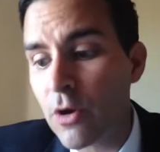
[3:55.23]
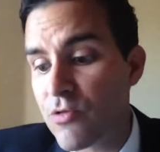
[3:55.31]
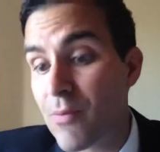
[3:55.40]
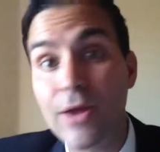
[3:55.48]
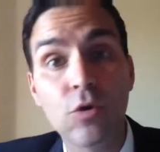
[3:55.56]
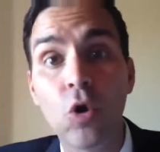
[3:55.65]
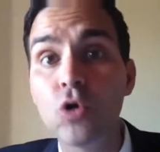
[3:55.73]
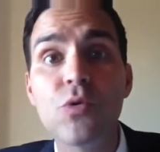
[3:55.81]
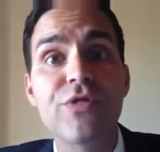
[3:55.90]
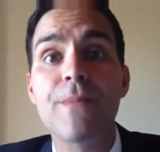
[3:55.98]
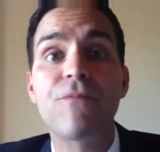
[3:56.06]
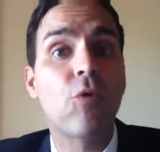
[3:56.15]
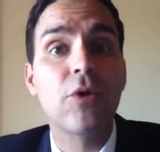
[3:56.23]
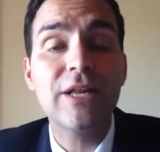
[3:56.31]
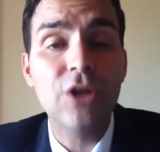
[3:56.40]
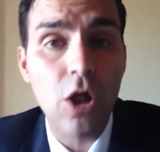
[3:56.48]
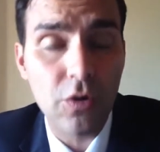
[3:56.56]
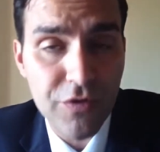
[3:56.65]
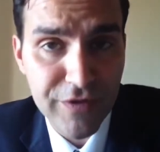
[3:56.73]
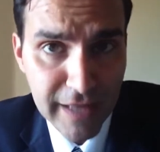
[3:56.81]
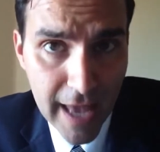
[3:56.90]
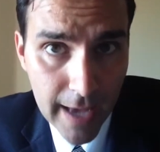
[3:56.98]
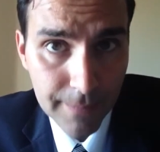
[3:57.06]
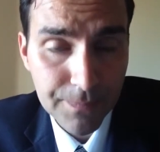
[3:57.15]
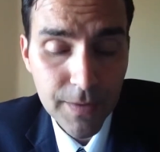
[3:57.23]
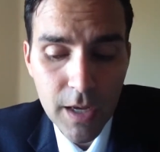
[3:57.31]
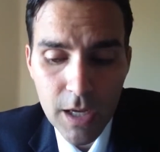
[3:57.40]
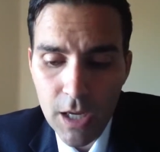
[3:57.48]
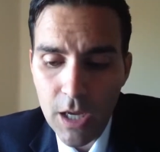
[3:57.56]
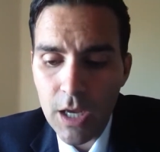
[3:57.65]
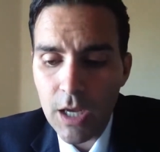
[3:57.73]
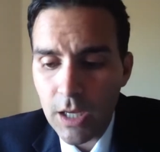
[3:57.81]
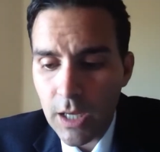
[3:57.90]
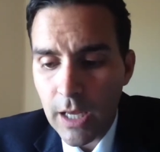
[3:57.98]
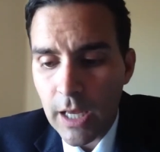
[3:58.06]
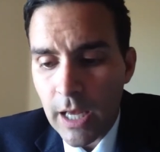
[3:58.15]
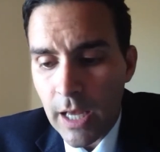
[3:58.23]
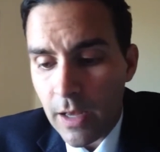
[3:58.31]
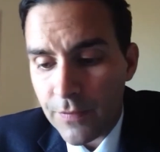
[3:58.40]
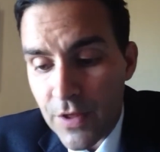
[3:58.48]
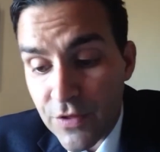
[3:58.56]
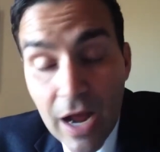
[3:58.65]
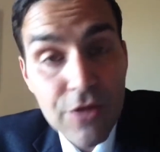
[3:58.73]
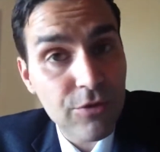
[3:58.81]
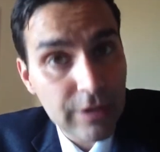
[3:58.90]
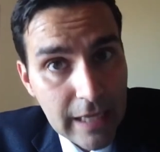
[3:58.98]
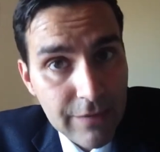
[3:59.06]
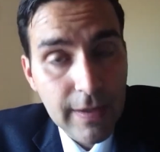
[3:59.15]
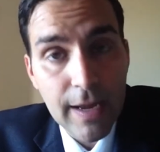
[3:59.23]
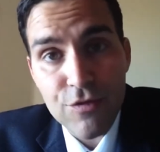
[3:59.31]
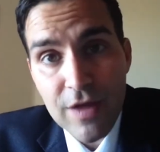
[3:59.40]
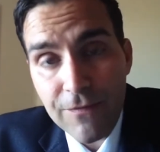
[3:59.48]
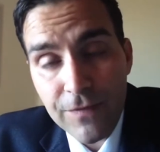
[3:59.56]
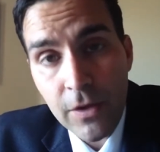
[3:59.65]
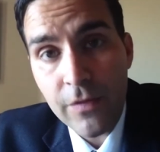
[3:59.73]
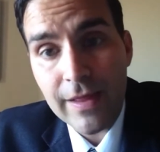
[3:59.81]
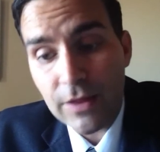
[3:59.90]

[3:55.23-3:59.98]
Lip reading: It's why gold was up $40 today. These guys are leaving because they feel that